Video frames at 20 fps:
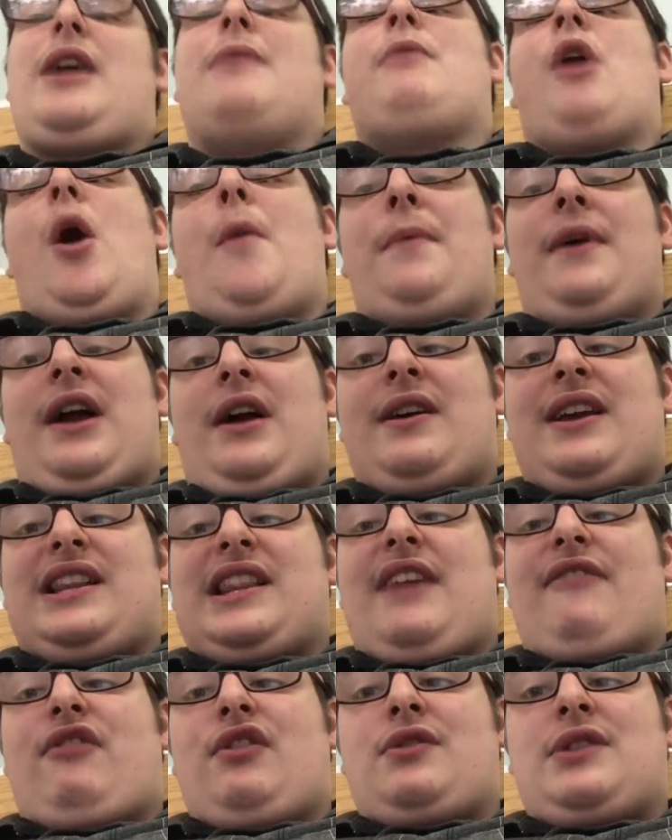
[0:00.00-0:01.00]
I'm hoping I'll get
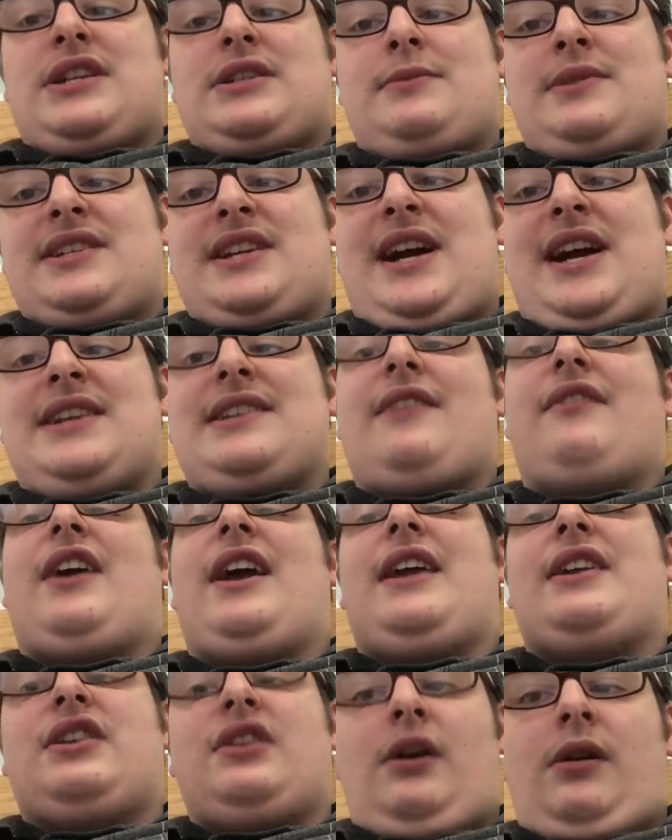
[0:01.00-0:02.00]
that for Christmas, guys. If
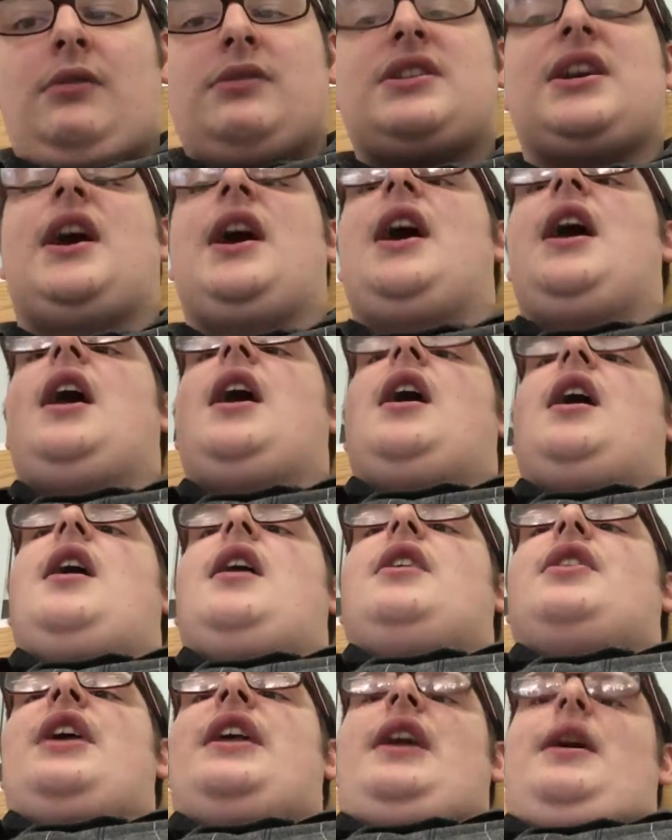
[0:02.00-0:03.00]
I don't,
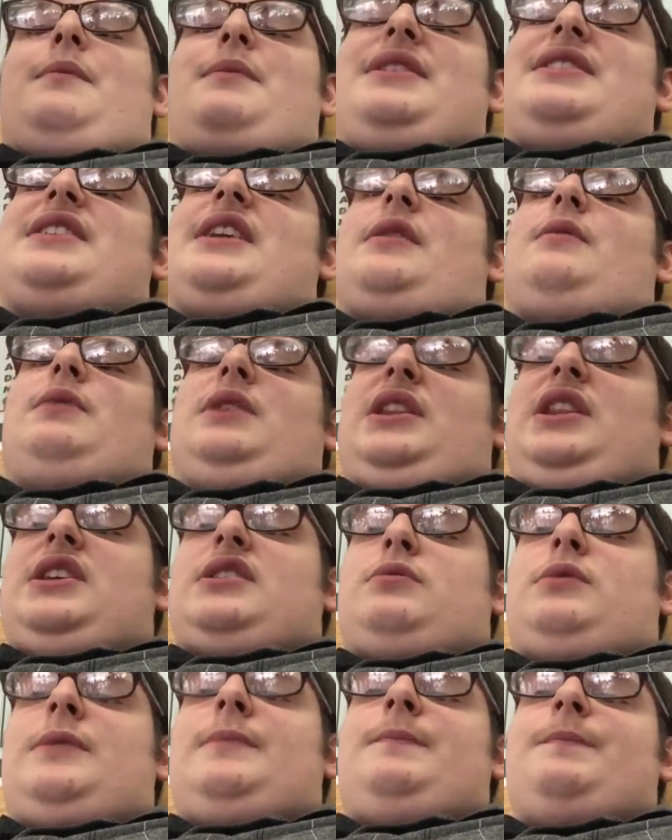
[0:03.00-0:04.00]
then I'll be sticking with
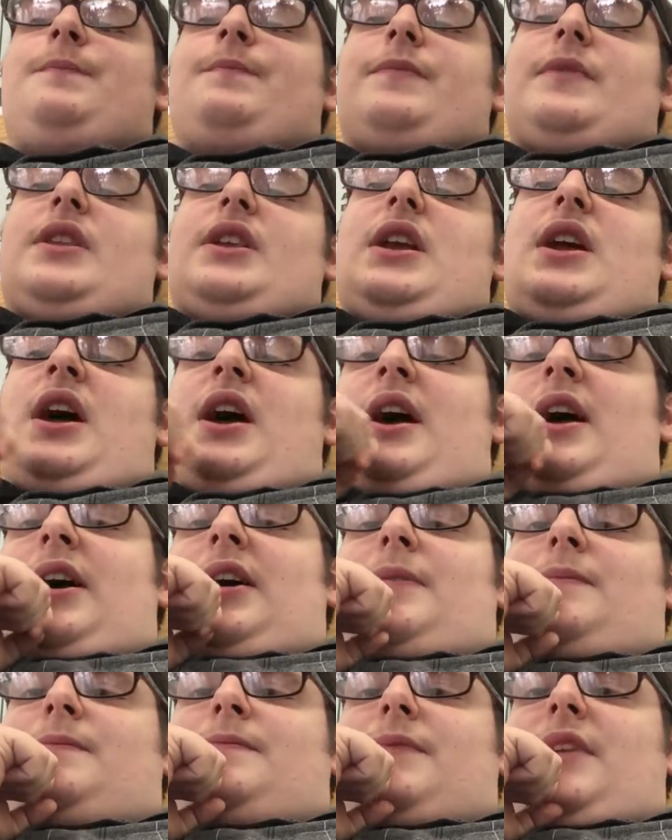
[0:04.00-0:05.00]
this one
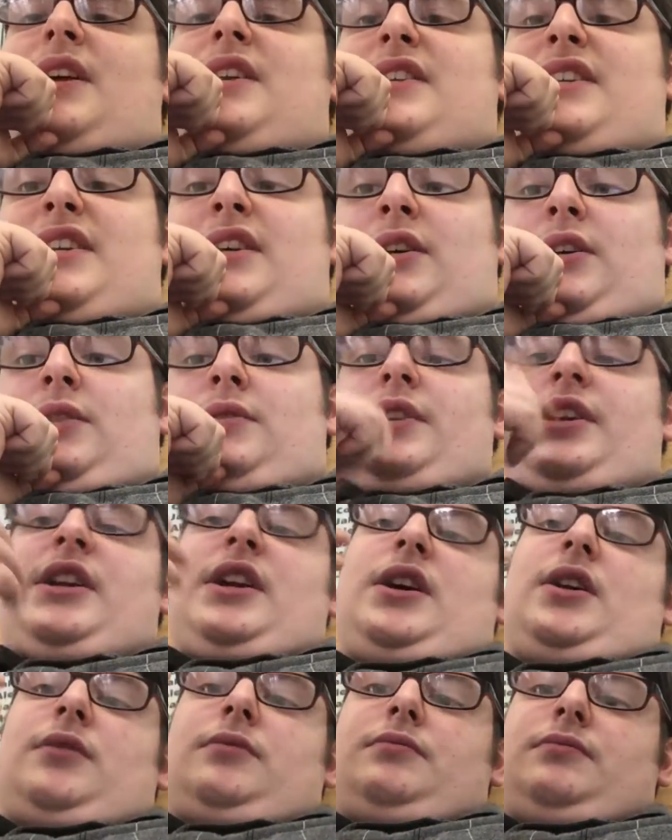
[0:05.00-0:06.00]
until, you
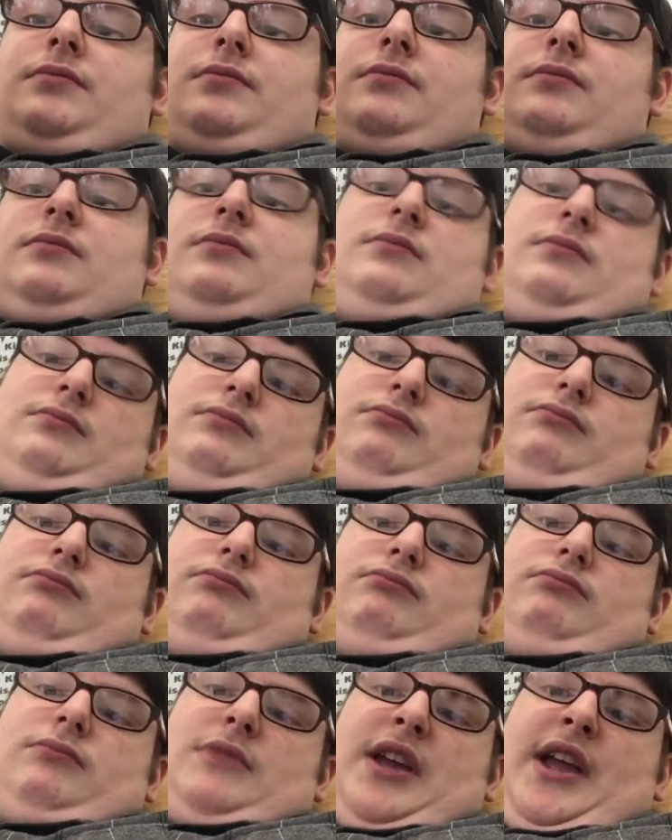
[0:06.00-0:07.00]
know,
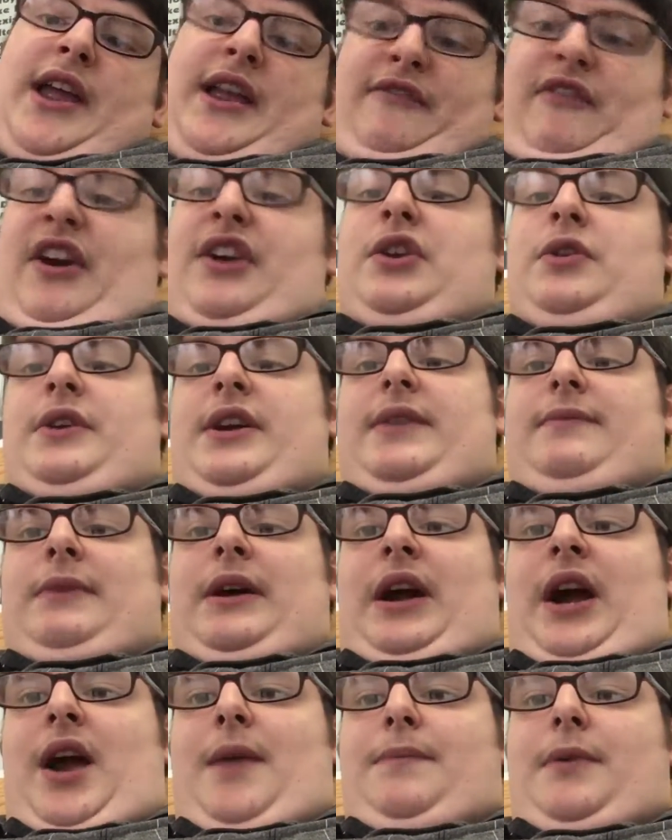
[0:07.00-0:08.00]
if I do get
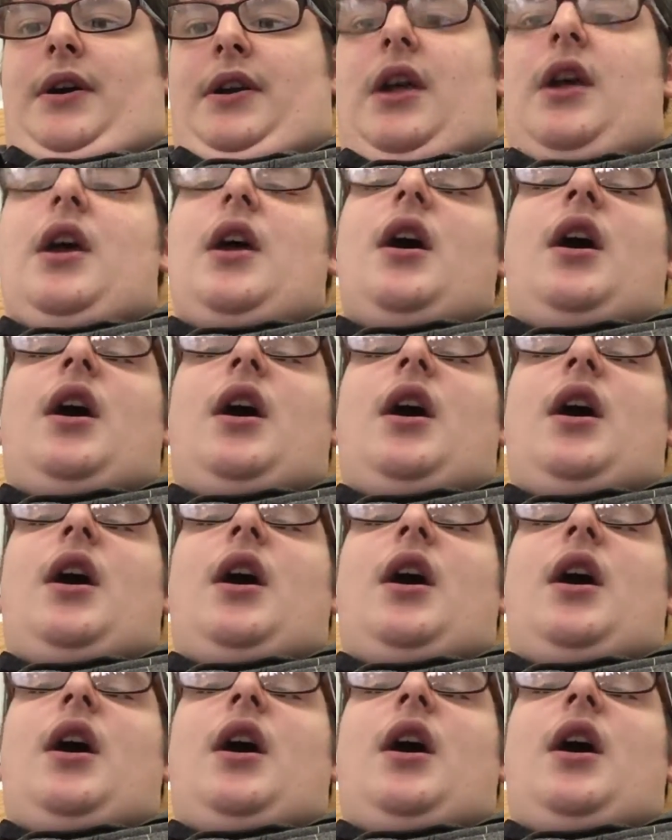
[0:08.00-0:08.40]
my iPod.